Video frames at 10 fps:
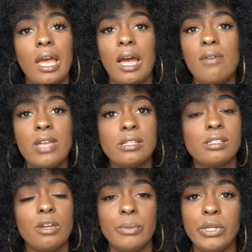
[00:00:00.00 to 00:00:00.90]
I've had
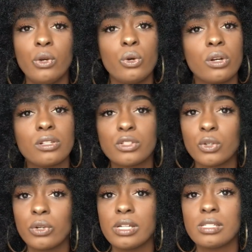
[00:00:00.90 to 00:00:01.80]
so many horror
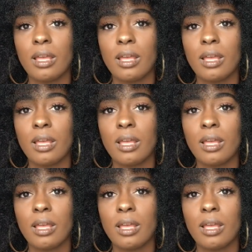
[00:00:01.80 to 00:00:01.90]
stories